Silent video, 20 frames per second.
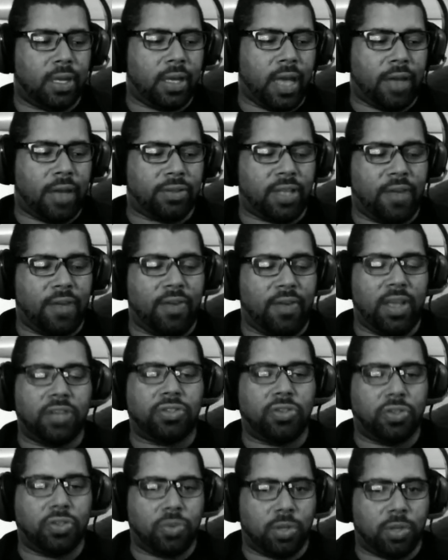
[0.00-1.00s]
having
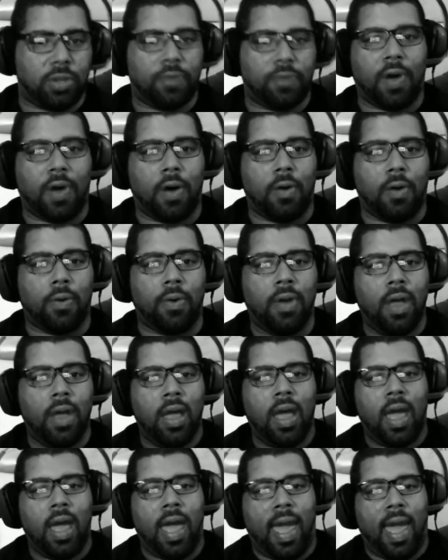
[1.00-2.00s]
issues with the phone,
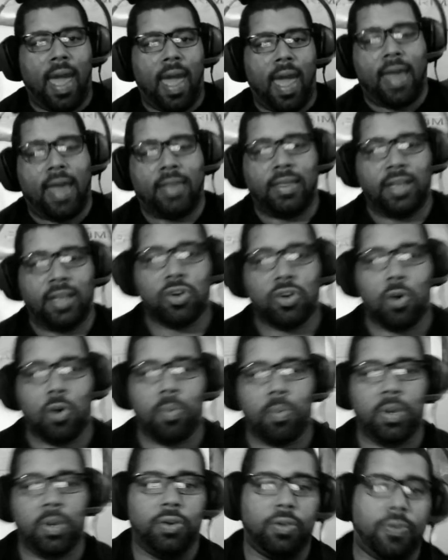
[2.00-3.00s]
and they told
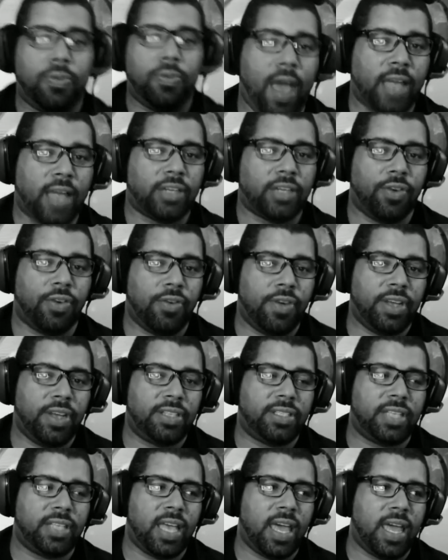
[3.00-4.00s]
me to do the factory
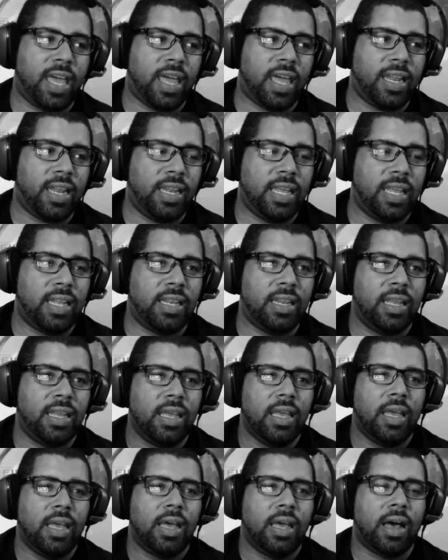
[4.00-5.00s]
reset, and I didn't.
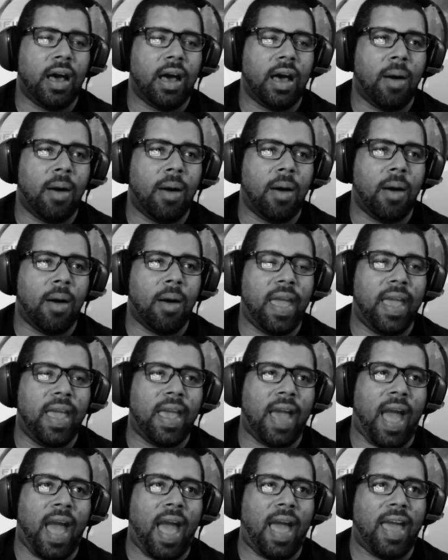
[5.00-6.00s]

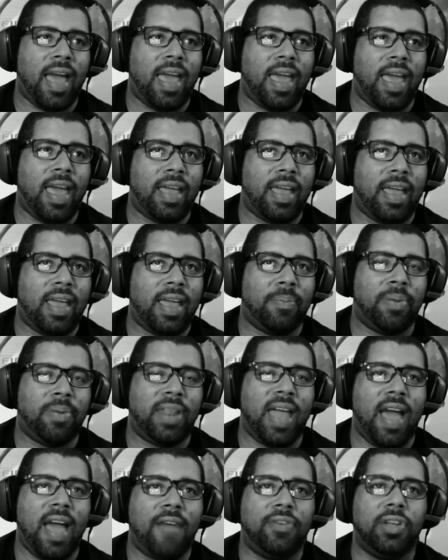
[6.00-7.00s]
But
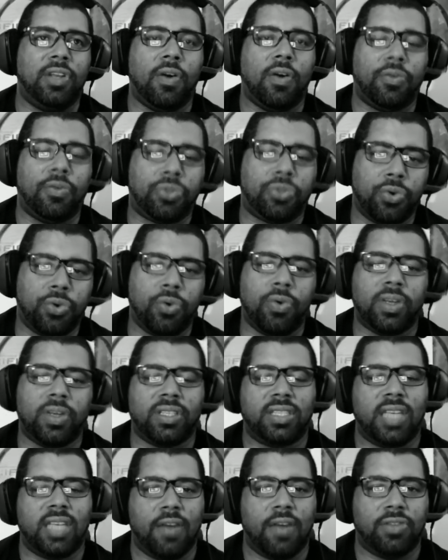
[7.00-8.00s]
having to go through and
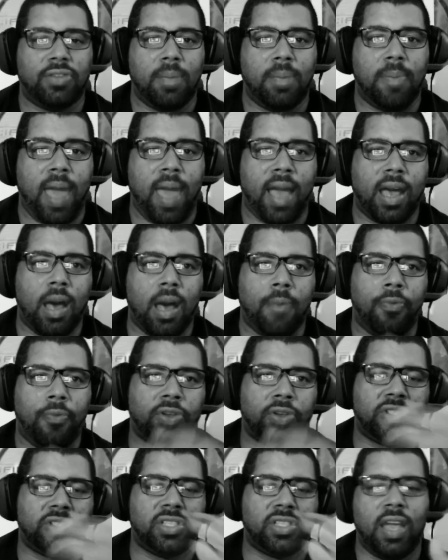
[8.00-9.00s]
set everything back up.
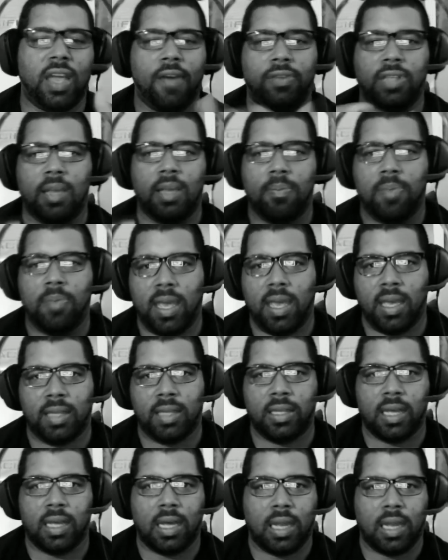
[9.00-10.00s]
Fortunately, everything being
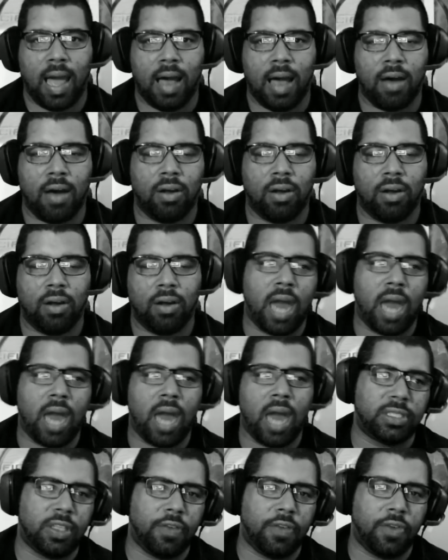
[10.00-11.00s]
in the cloud, a lot of
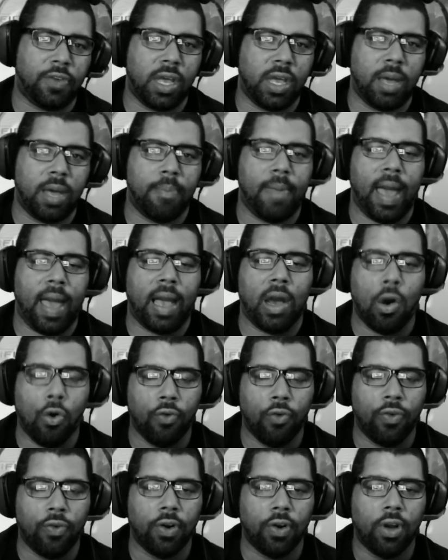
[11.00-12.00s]
my stuff could come back
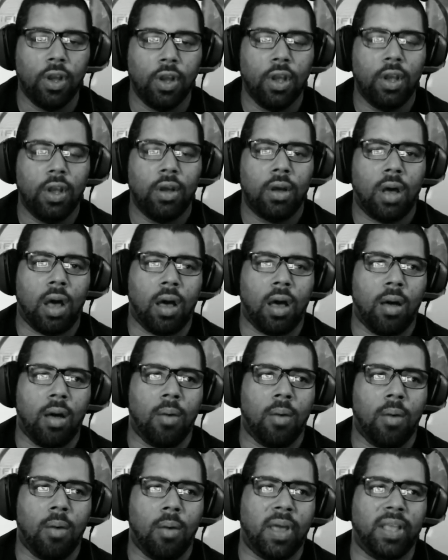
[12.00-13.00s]
over.
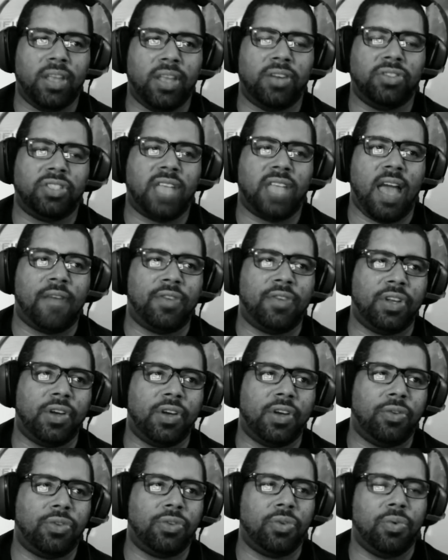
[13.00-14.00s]
But just having to
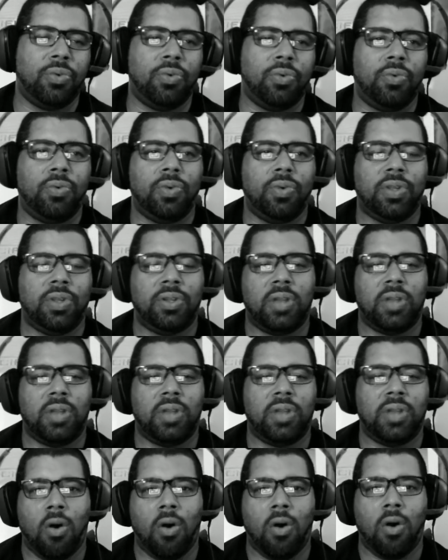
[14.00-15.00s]
go through and
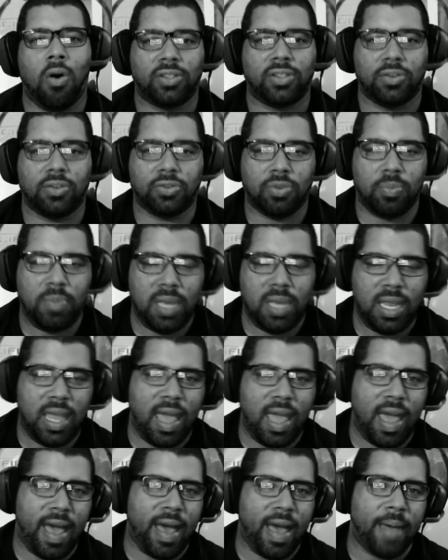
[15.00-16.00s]
all my social
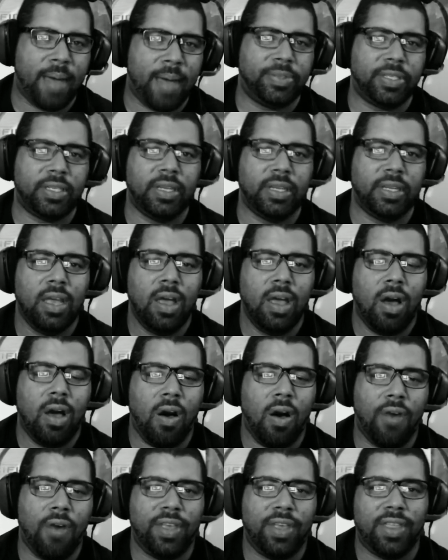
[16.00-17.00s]
media apps and
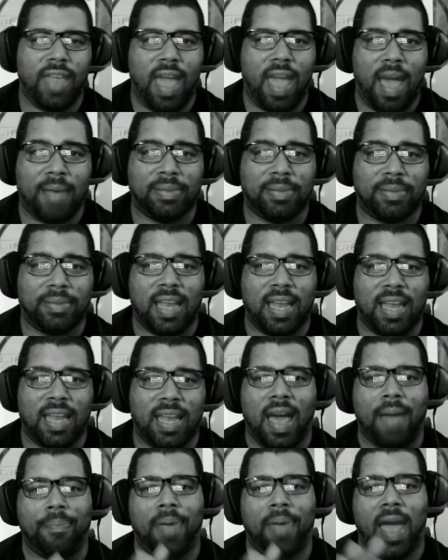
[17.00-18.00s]
all the apps that I've
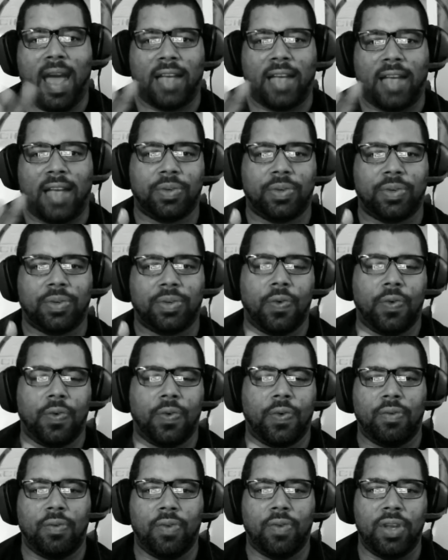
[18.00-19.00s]
got passwords for,
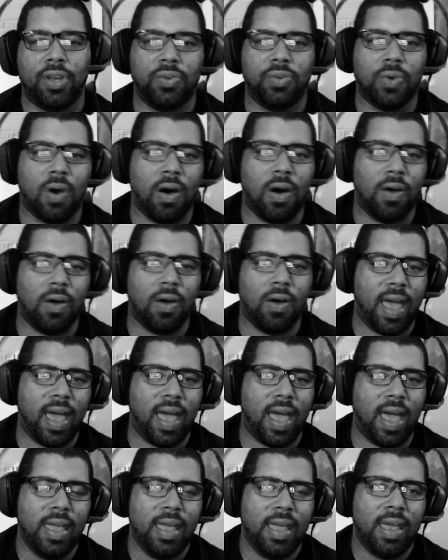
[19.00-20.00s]
having to redo all
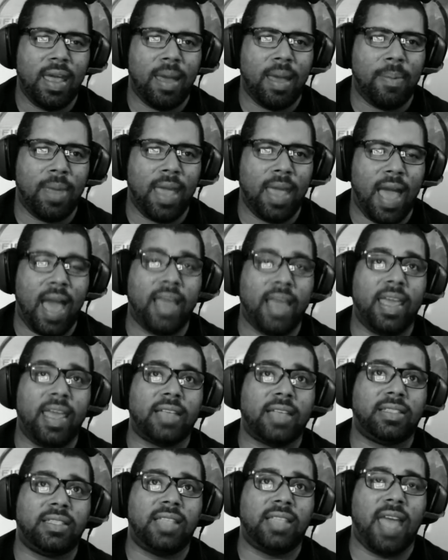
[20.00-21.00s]
that. I mean, I
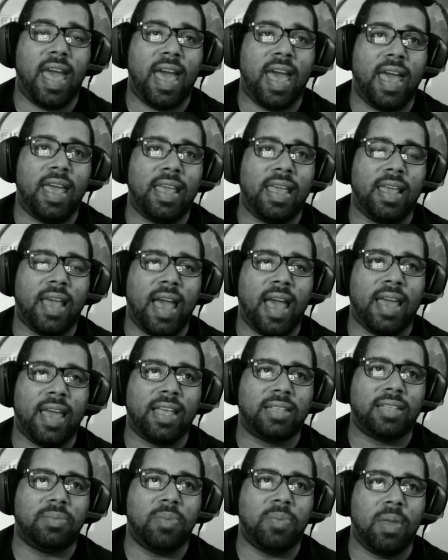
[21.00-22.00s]
guess
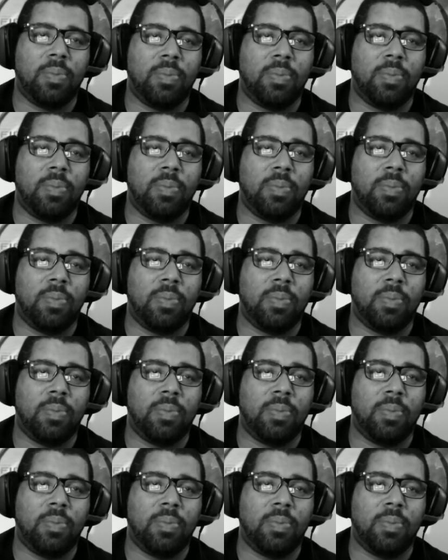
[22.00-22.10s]
maybe.